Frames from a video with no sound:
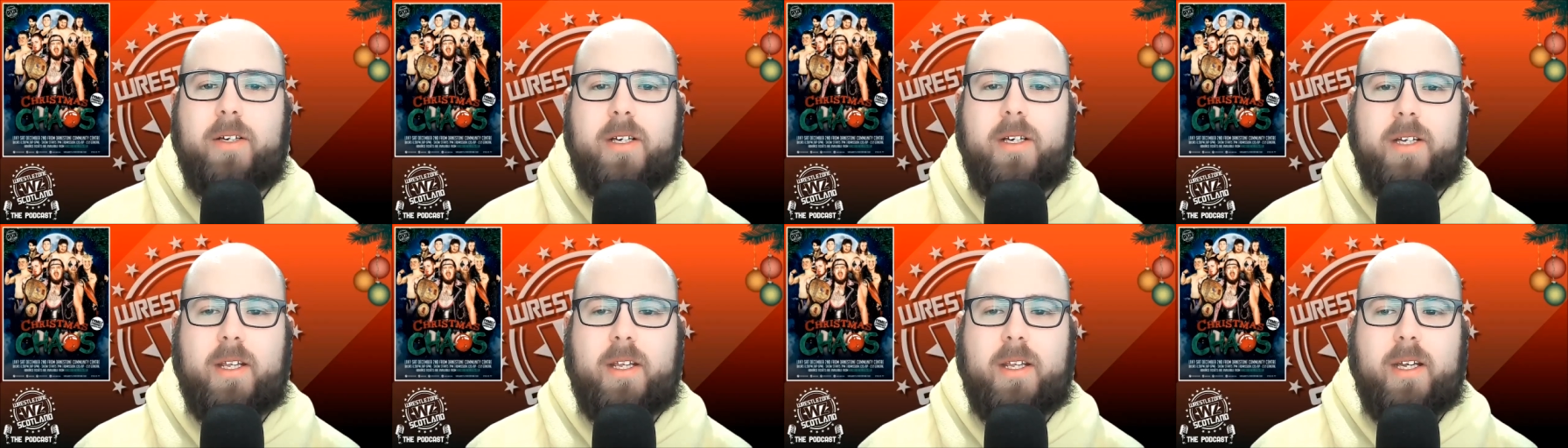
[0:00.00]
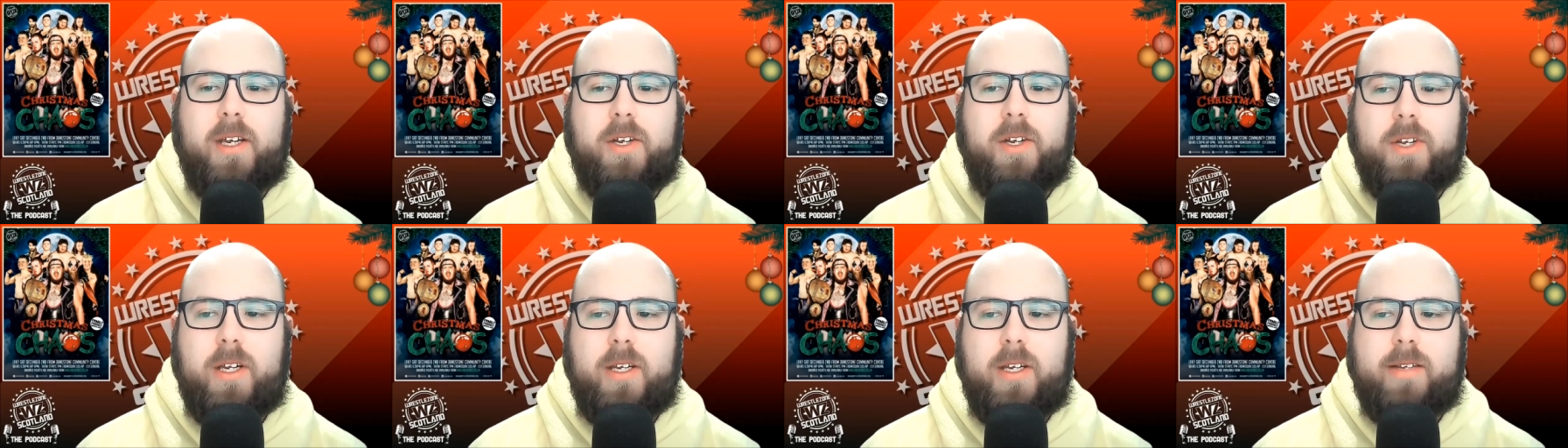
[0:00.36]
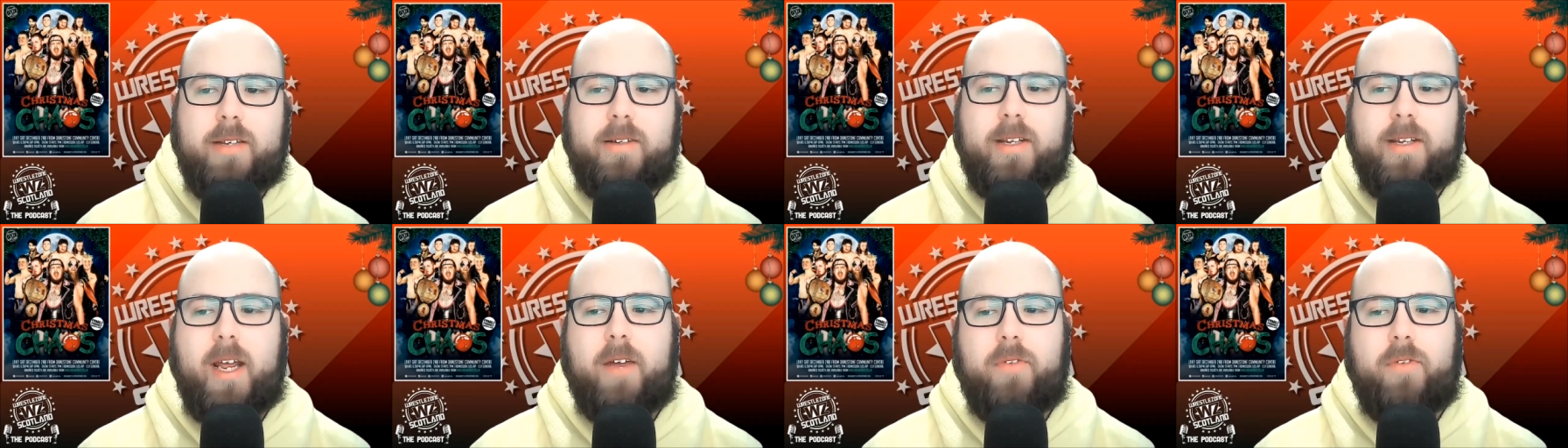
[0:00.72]
Because I think
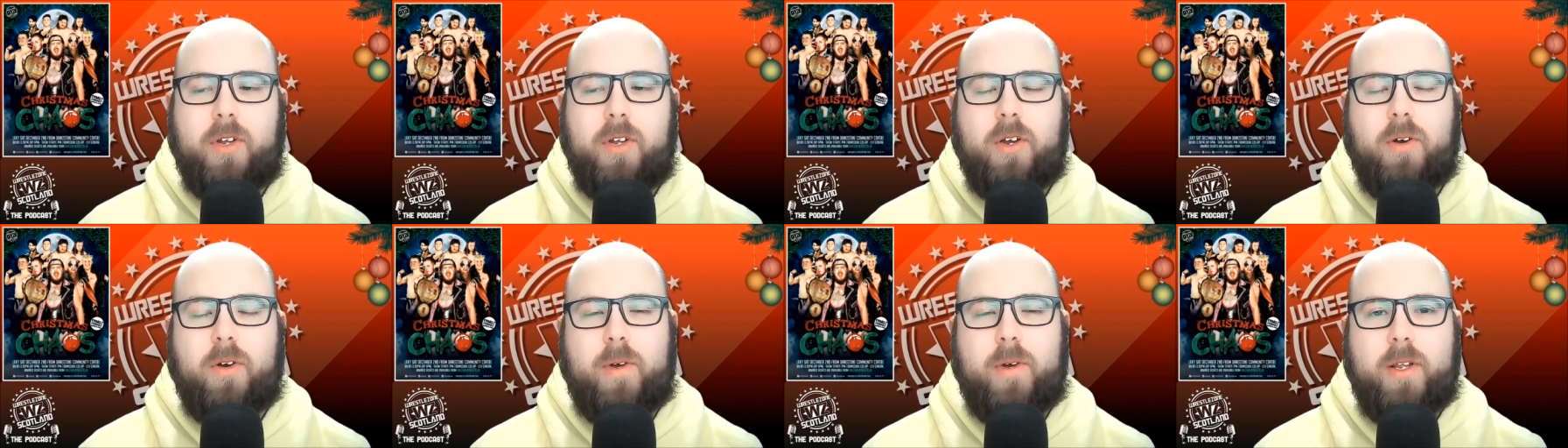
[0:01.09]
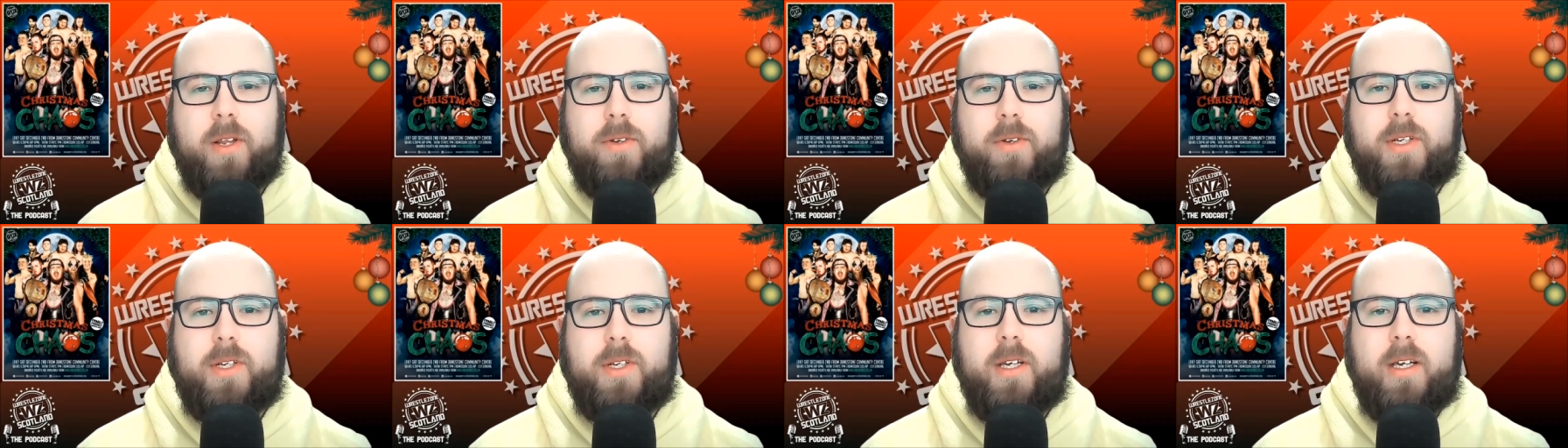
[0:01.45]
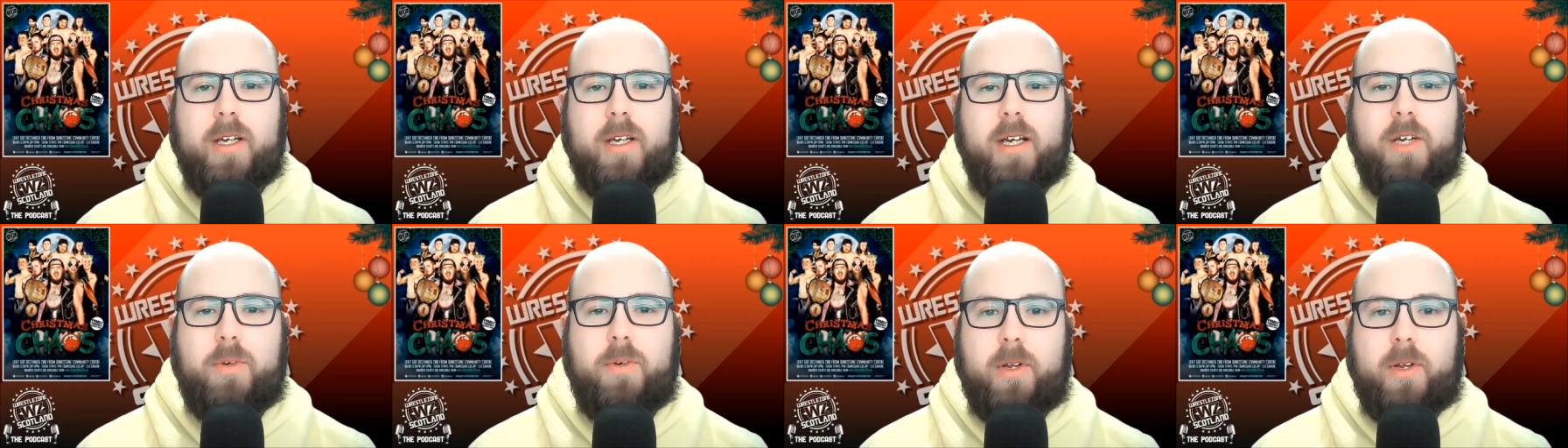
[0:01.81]
he's definitely got one of those.
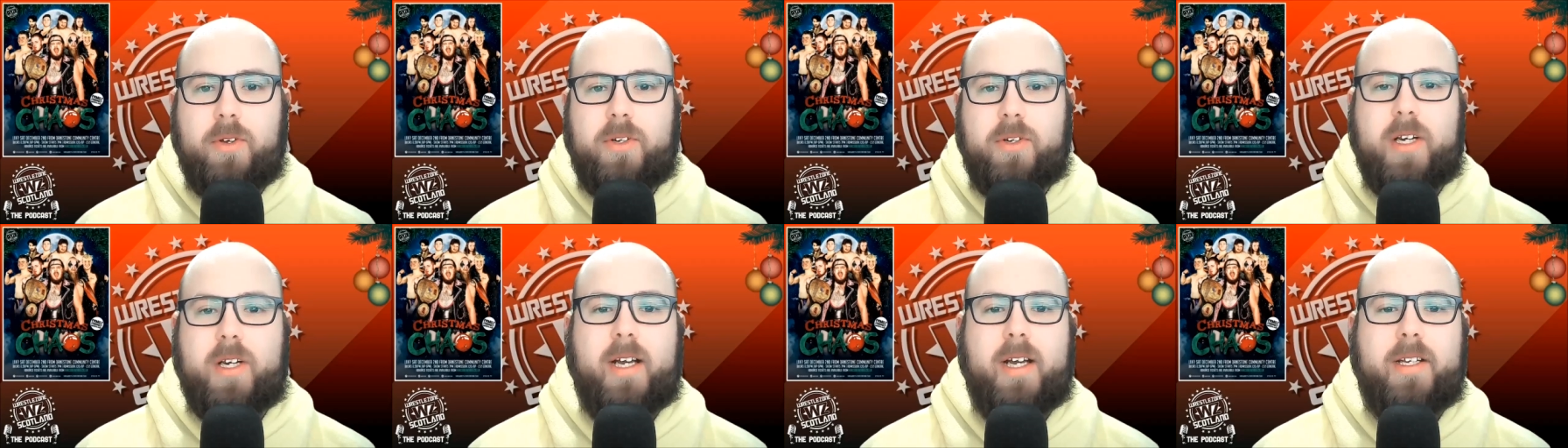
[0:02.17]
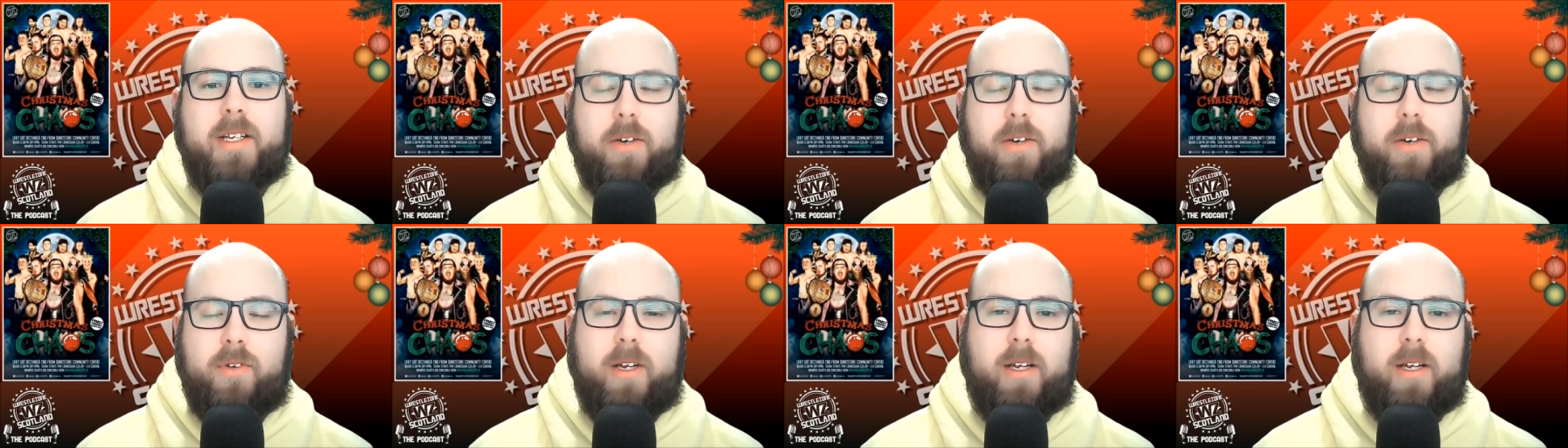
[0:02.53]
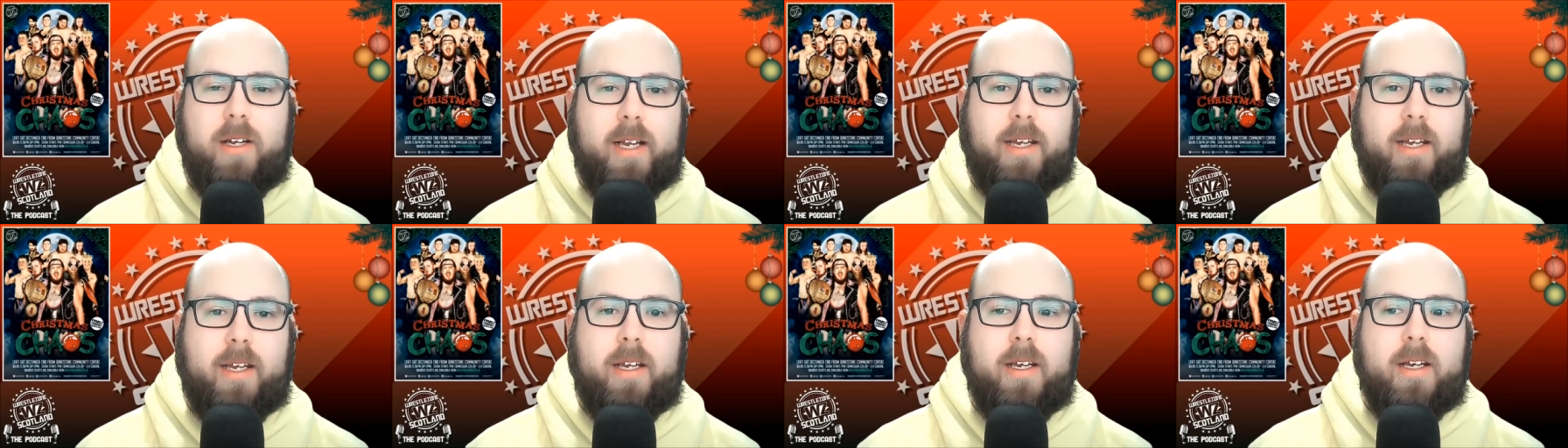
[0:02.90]
He's one of those guys that I really
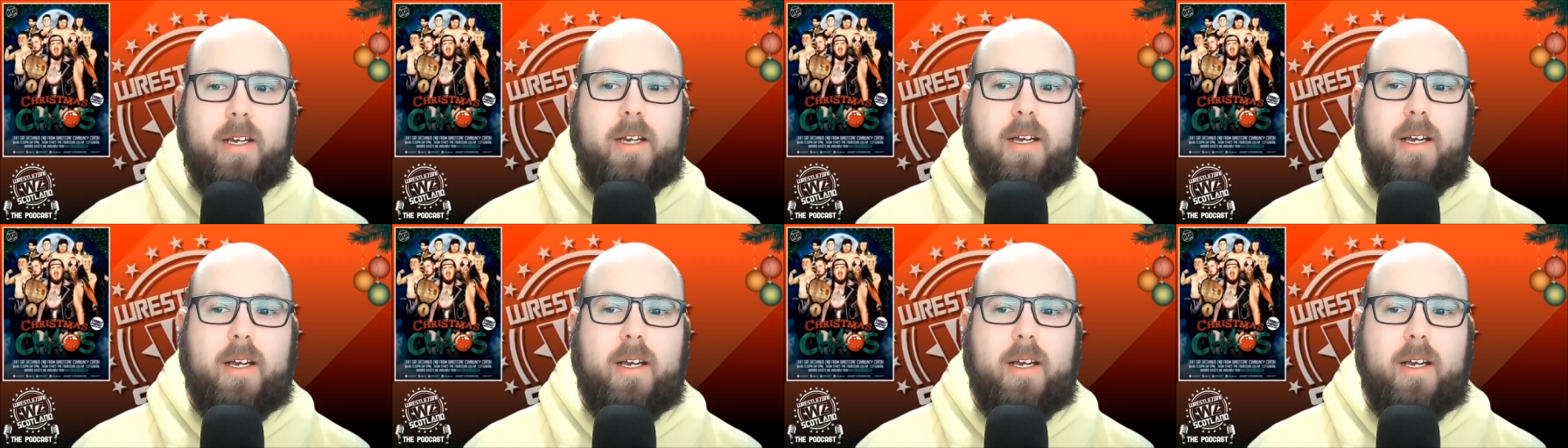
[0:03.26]
like